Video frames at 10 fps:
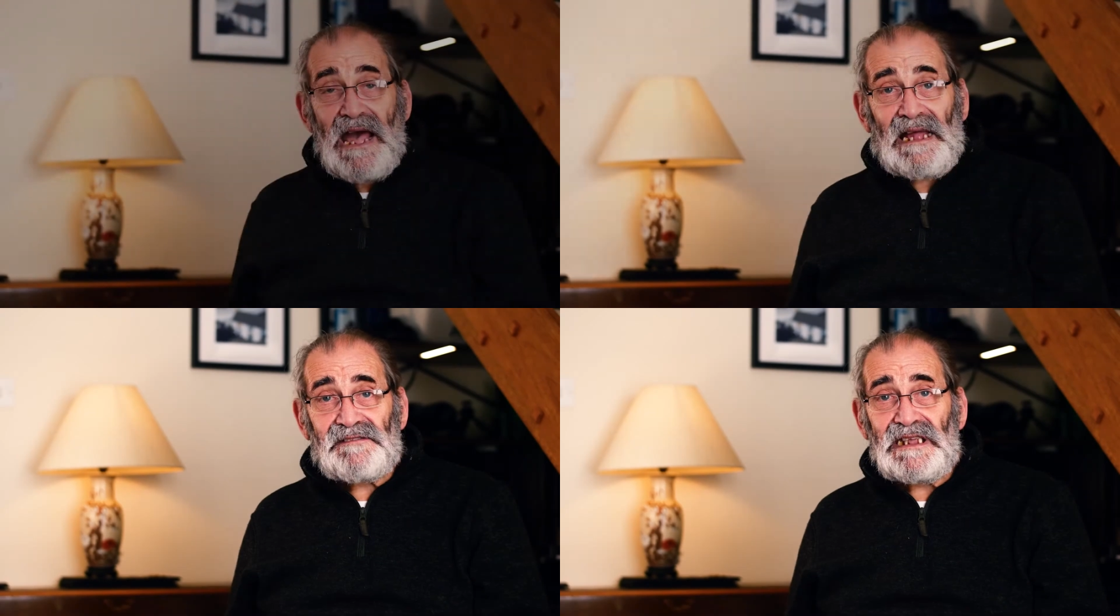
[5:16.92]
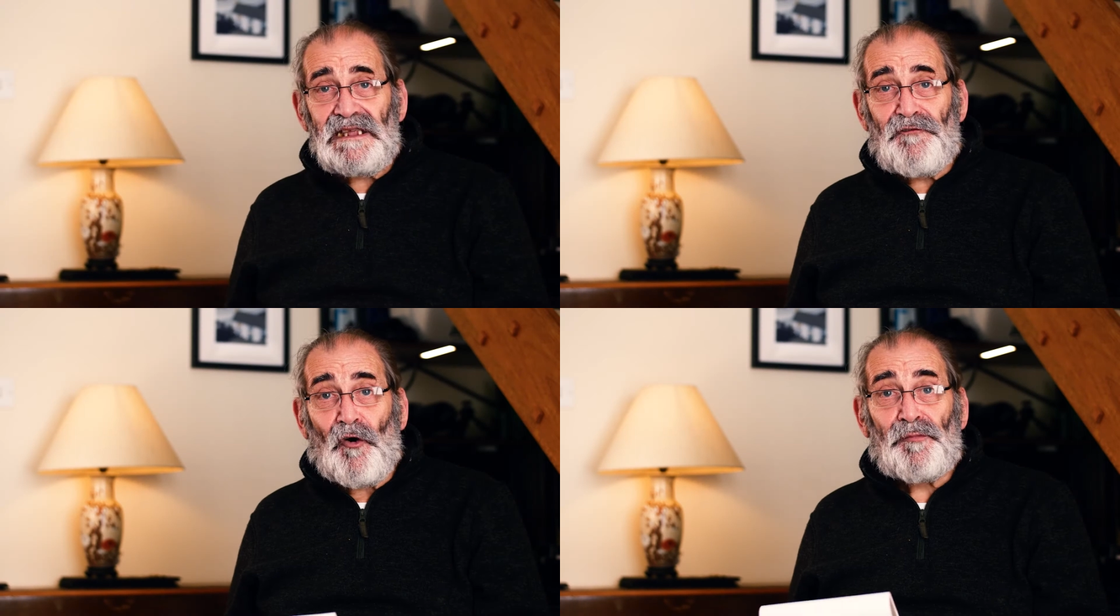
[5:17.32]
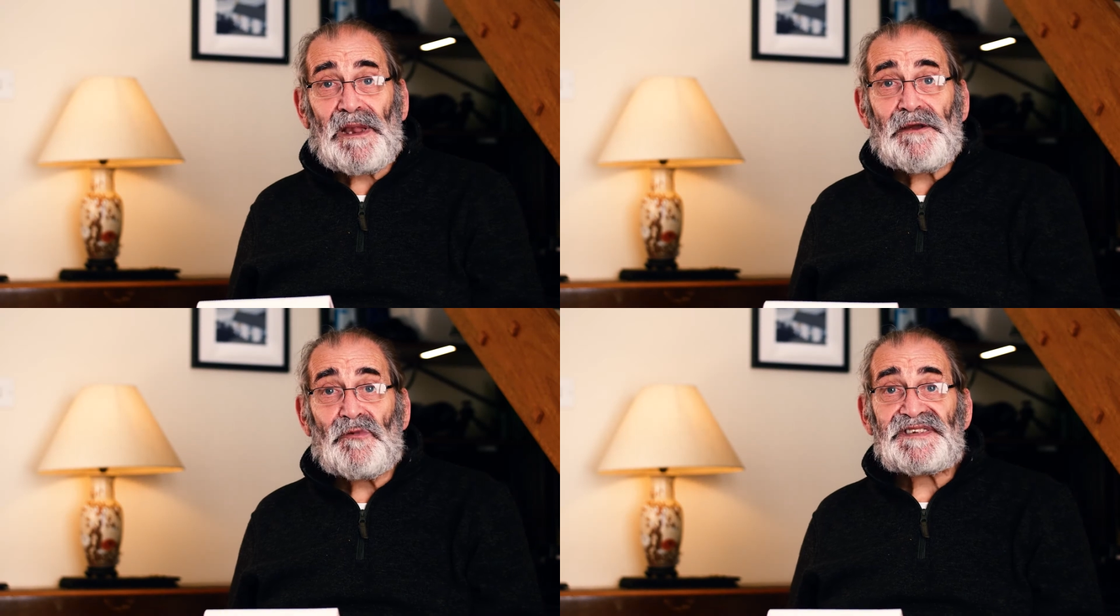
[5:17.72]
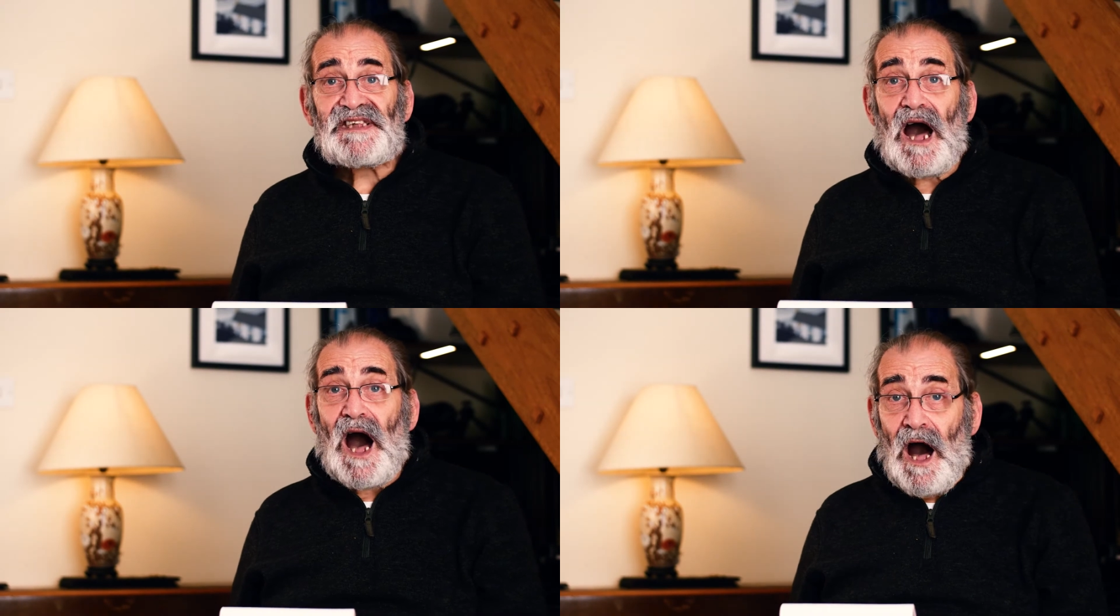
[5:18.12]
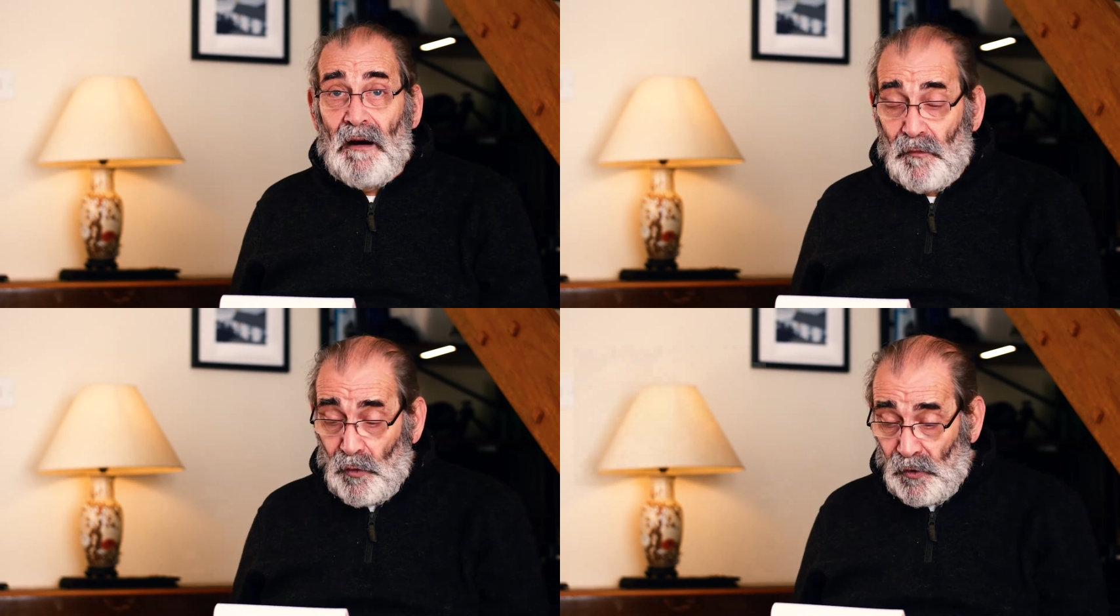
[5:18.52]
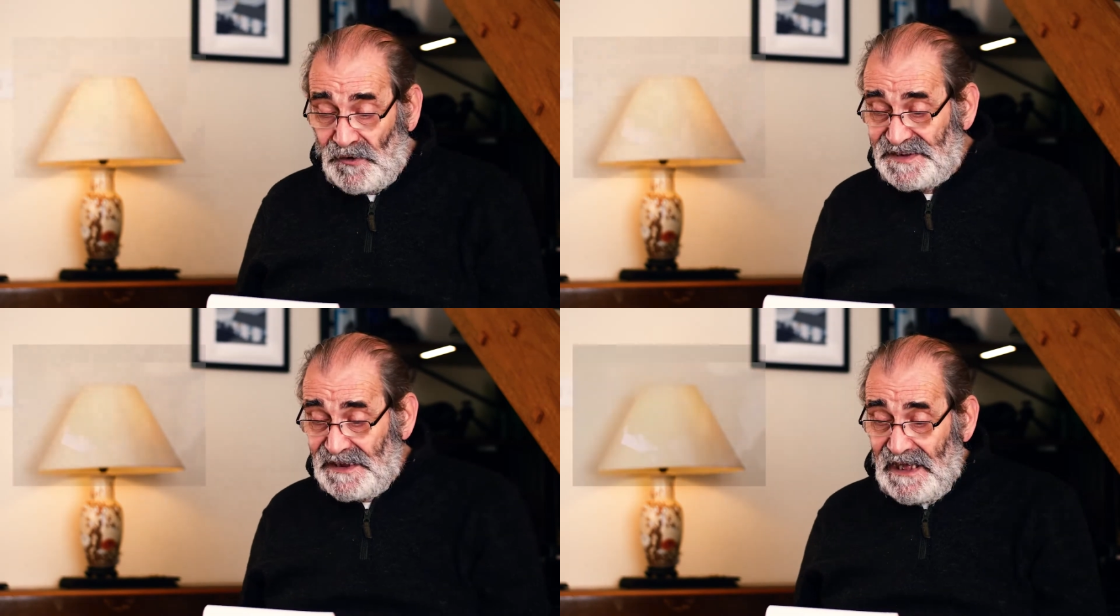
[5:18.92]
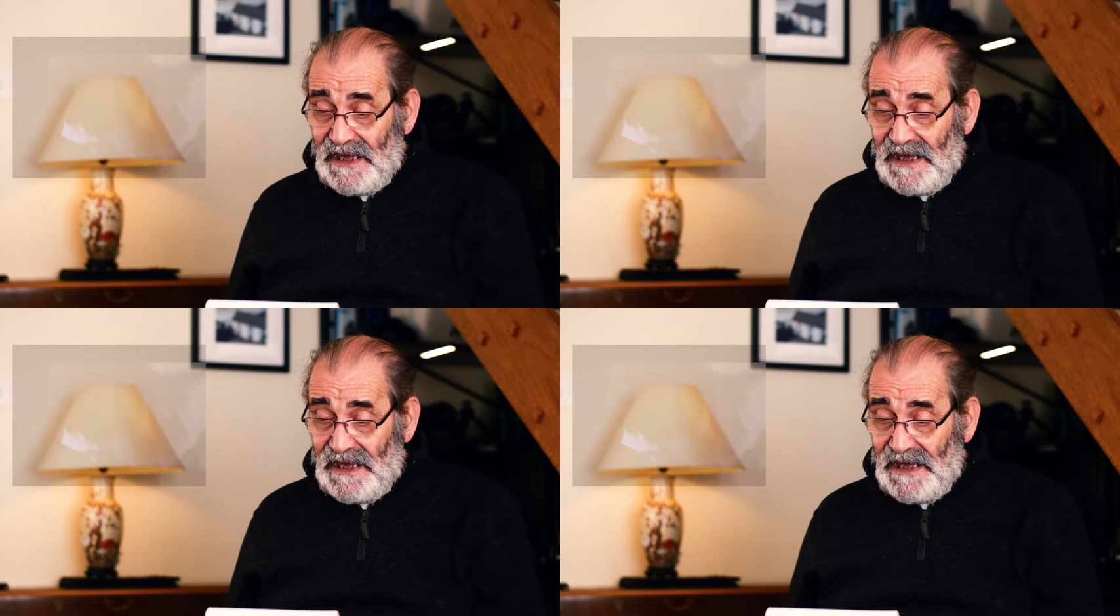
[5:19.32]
And the fourth play was Arm Wars.